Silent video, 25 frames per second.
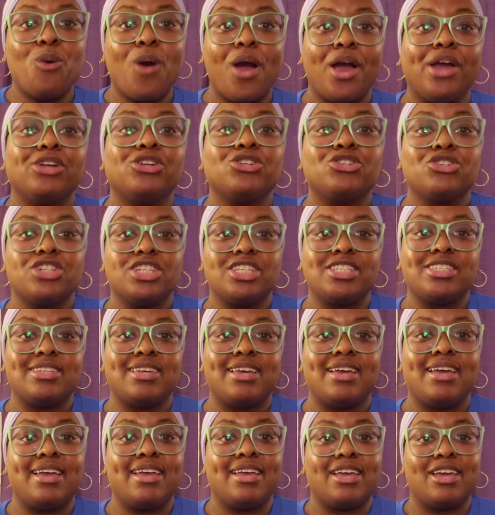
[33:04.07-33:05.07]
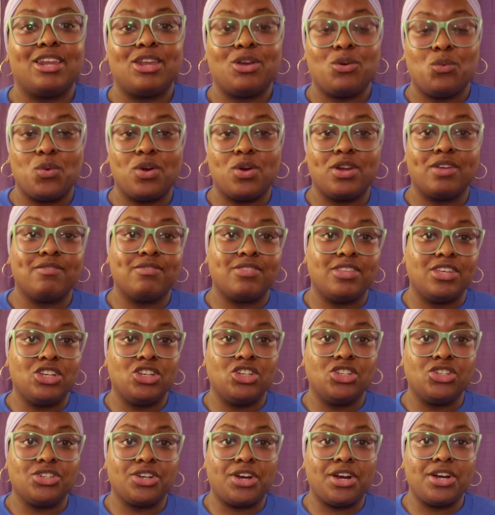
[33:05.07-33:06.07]
are interested in getting one of
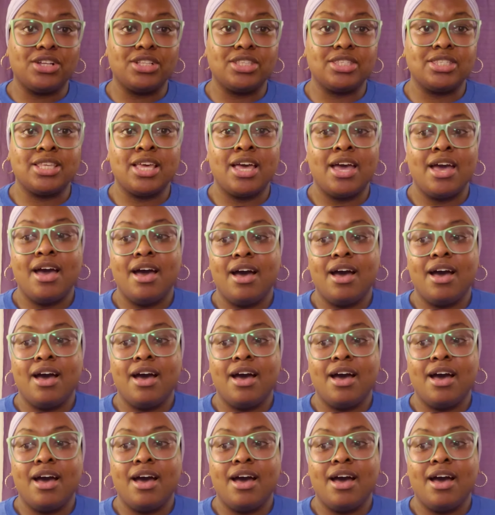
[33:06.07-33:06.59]
these shirts,